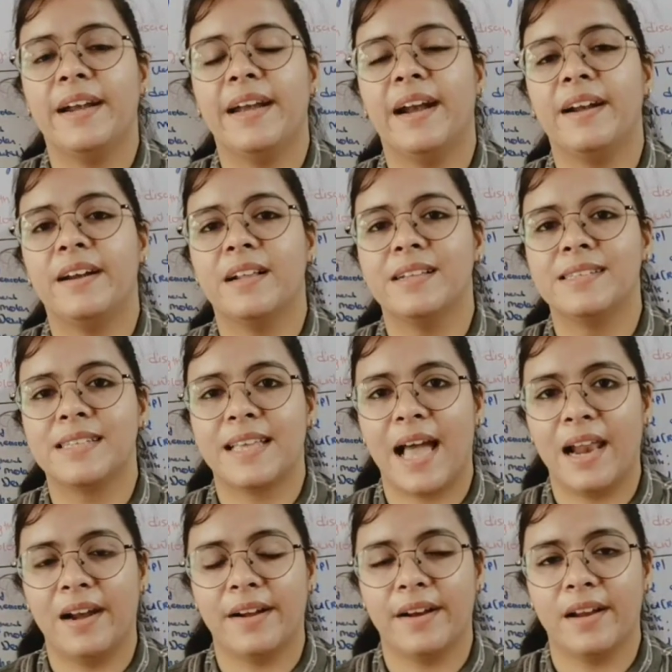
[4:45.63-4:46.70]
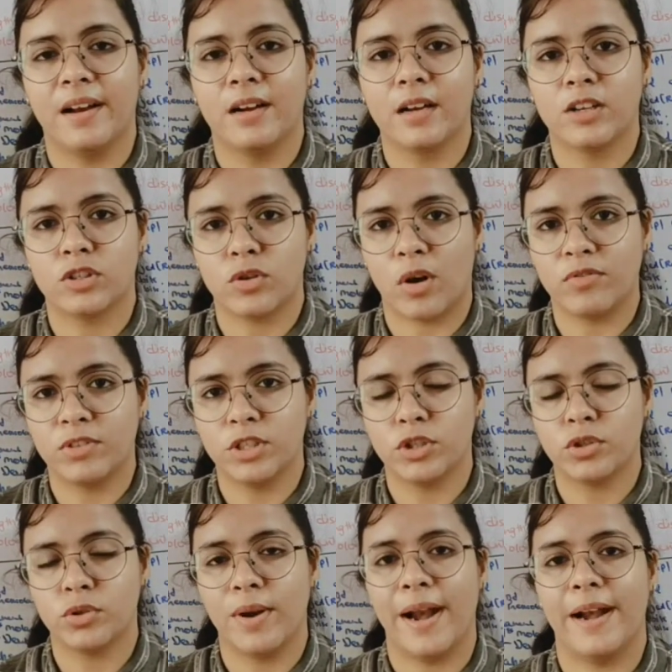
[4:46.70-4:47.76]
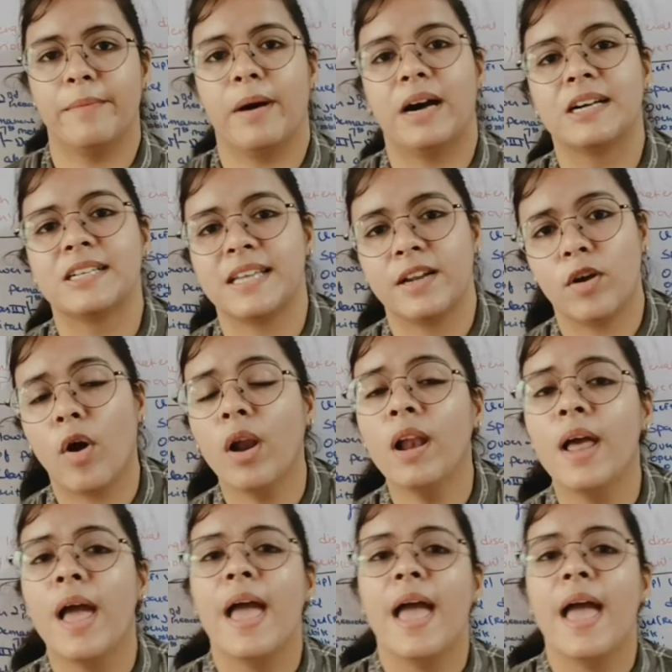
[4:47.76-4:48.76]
dental, skeletal, soft tissue landmarks and all.